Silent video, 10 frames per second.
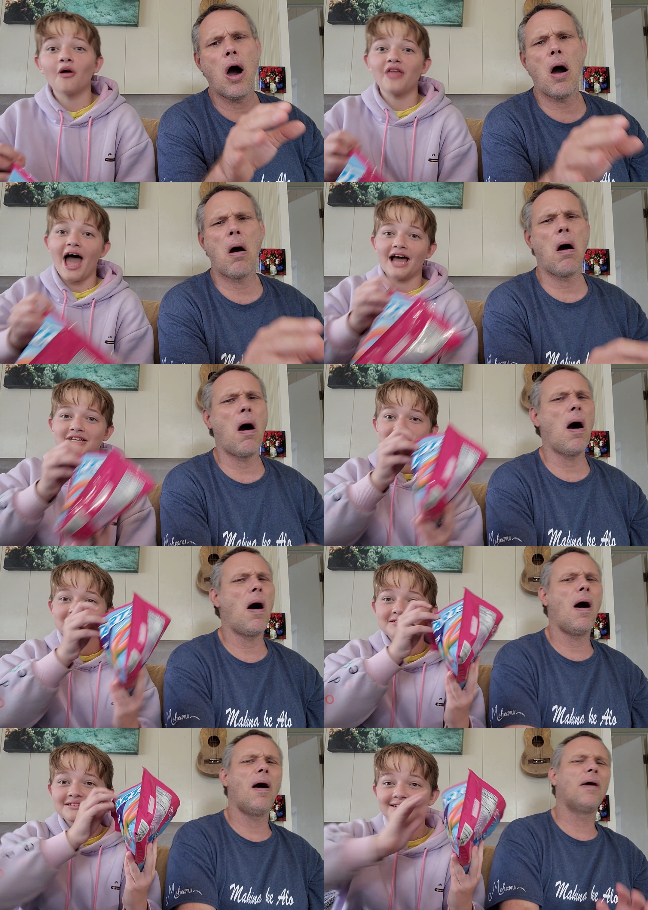Speaker 1: that.
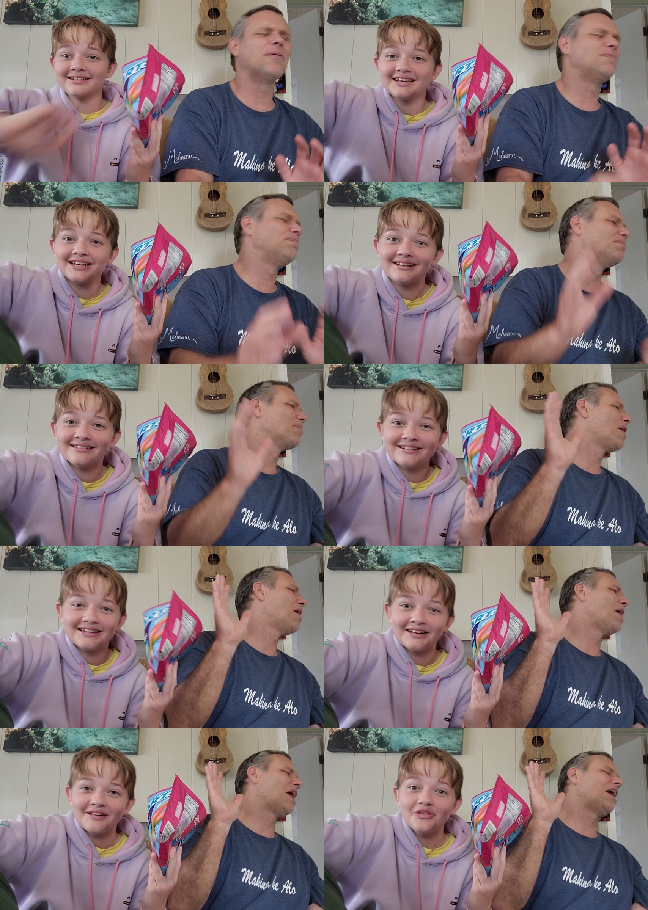
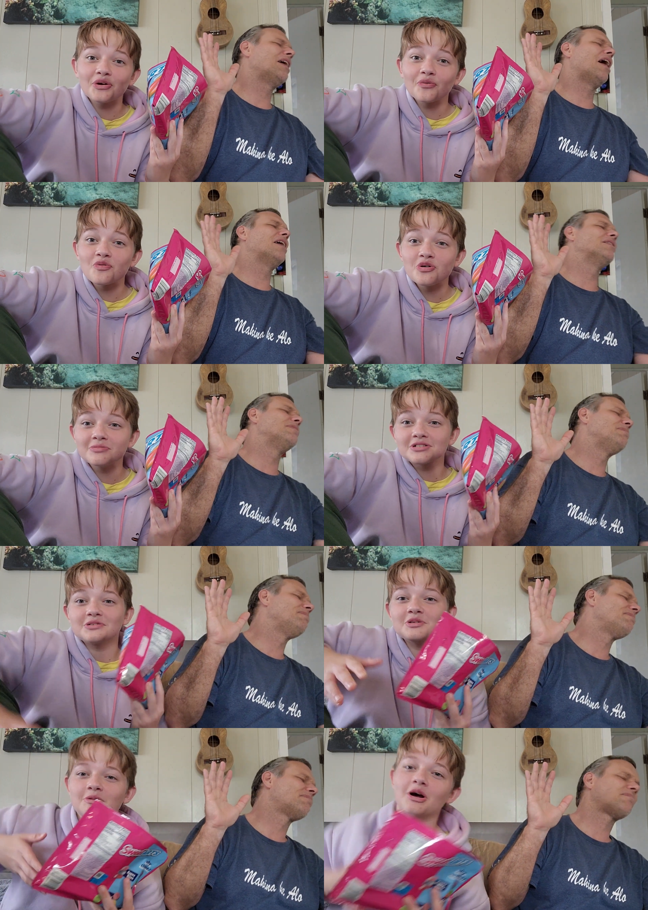Your room is
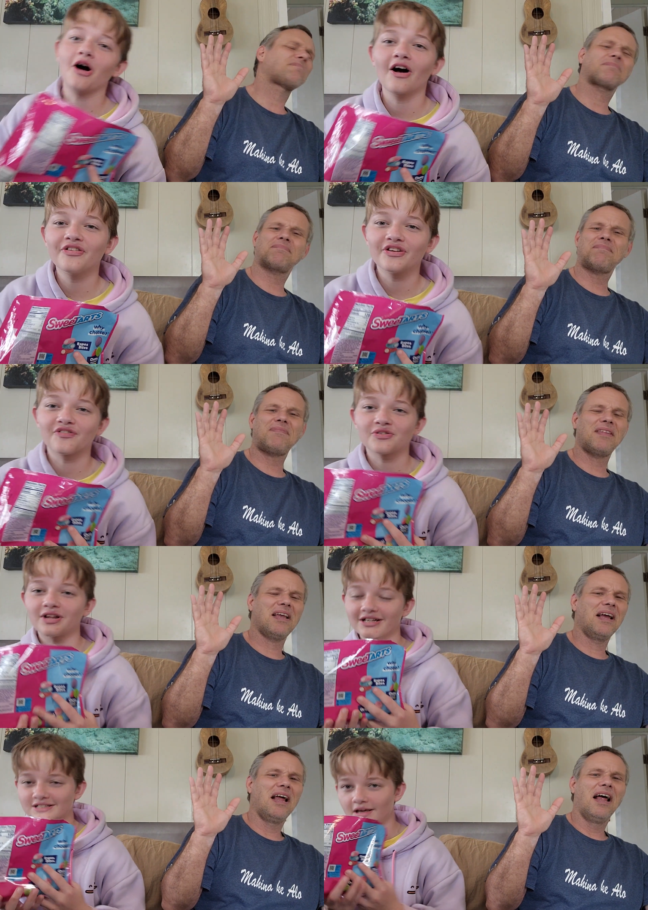going to be haunted for the
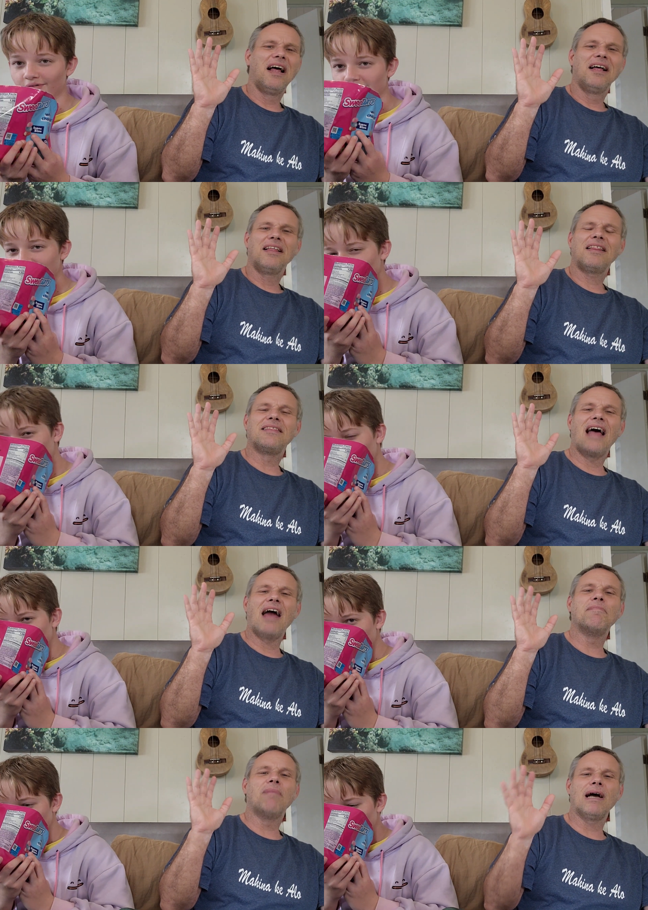next seven days.
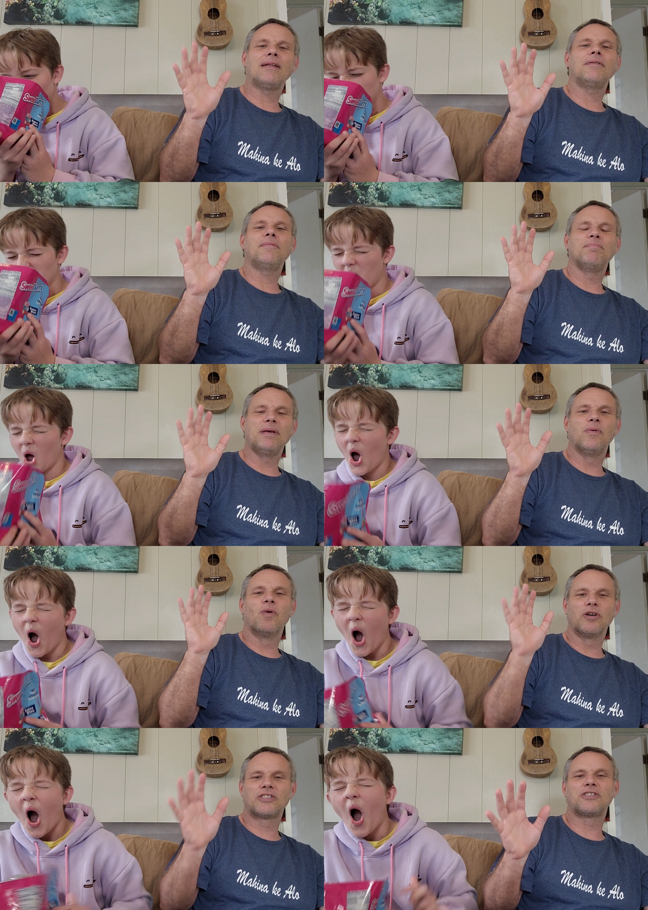
Speaker 2: That might be
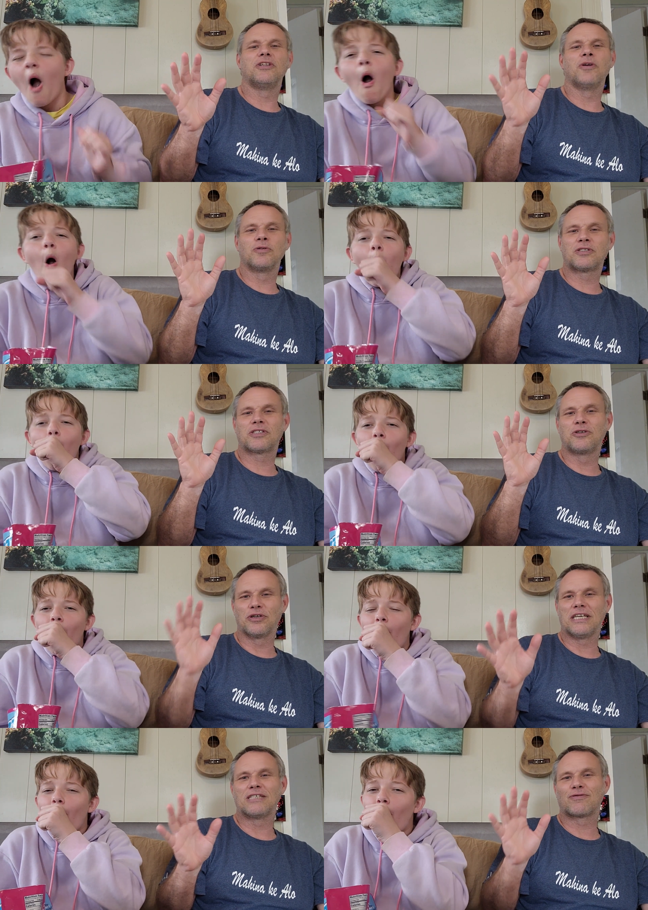worse than those
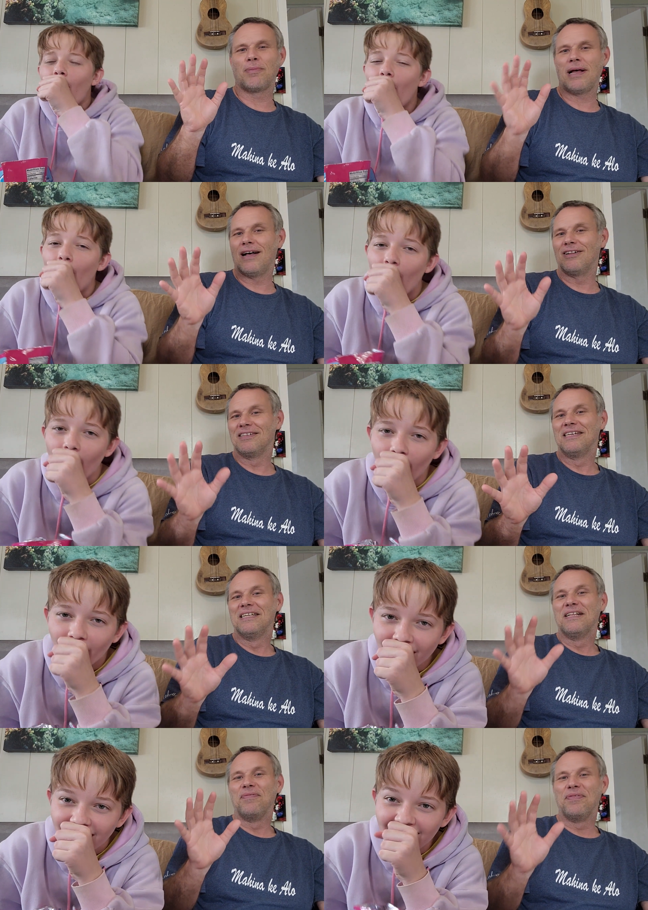cookies from hell. Oh,
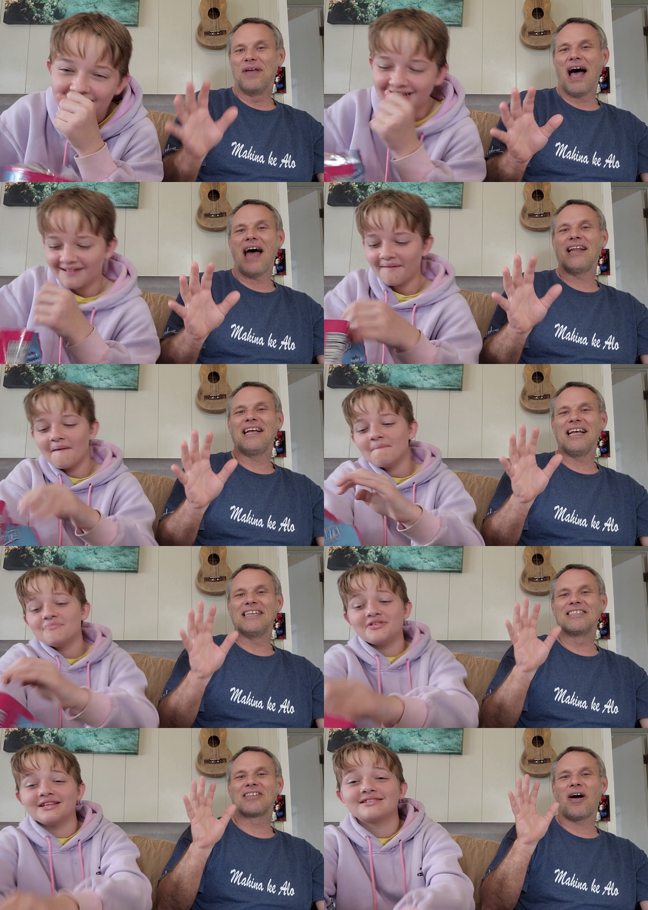God. That
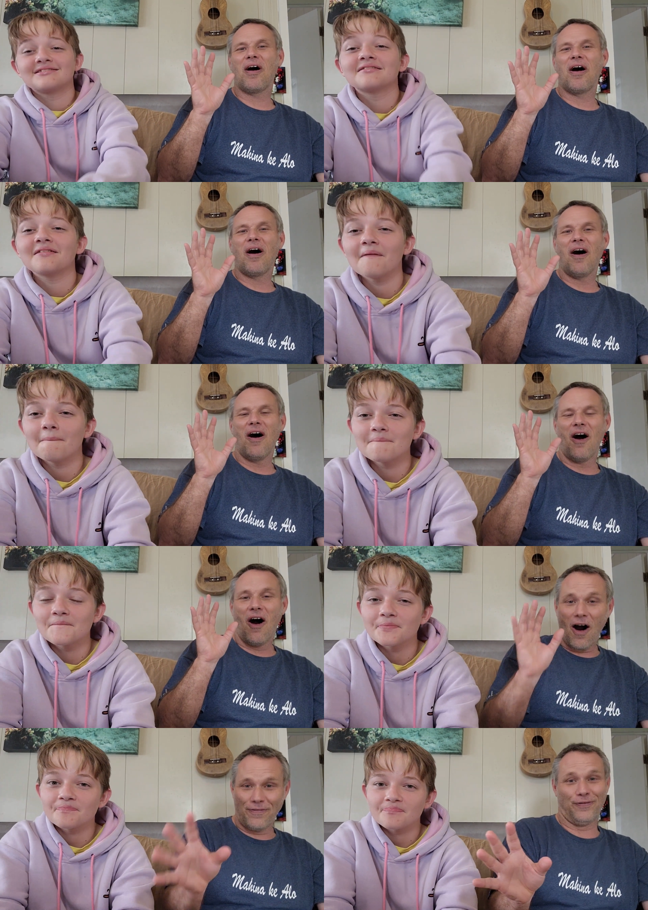is this...
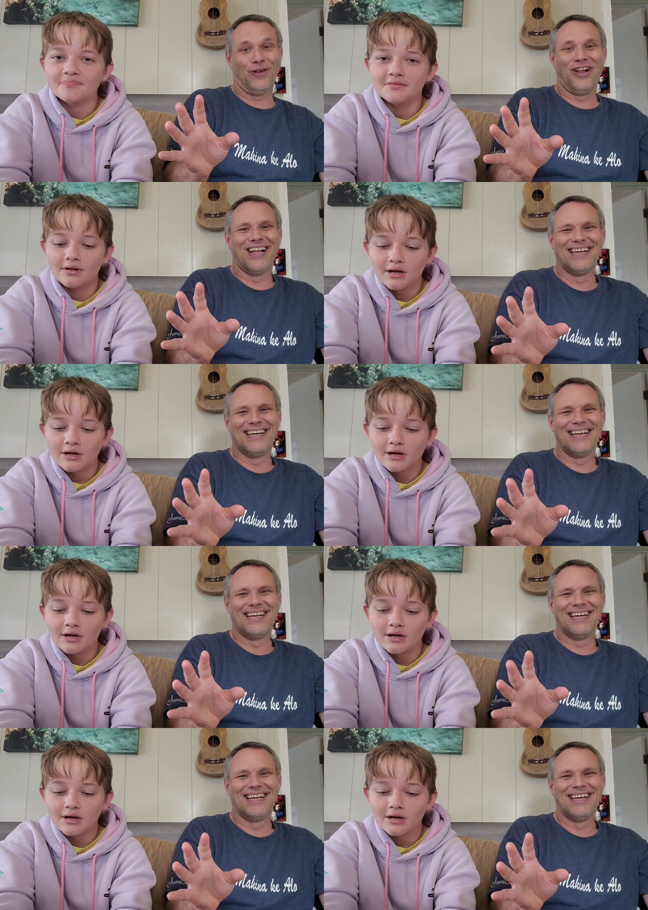awful.